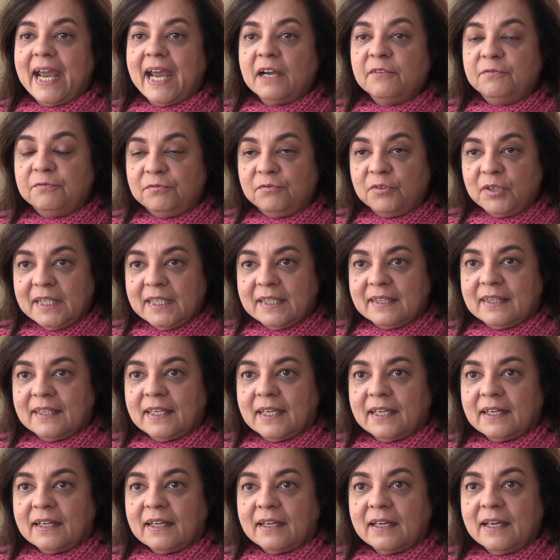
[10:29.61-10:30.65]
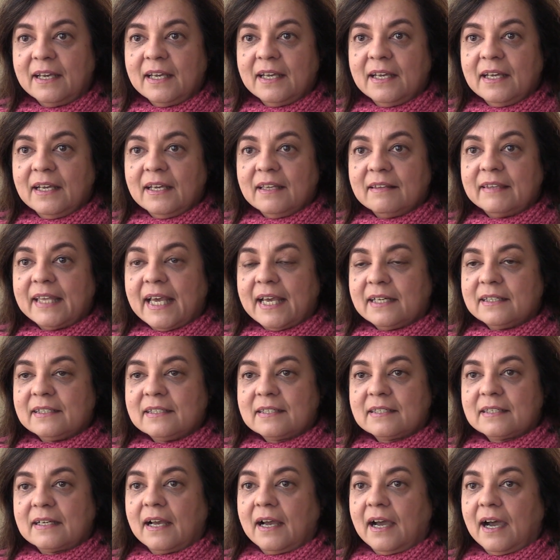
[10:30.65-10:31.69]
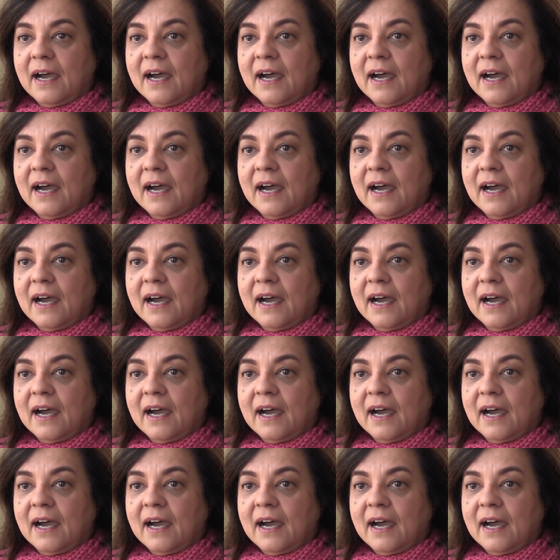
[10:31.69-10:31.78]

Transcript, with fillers: everything that,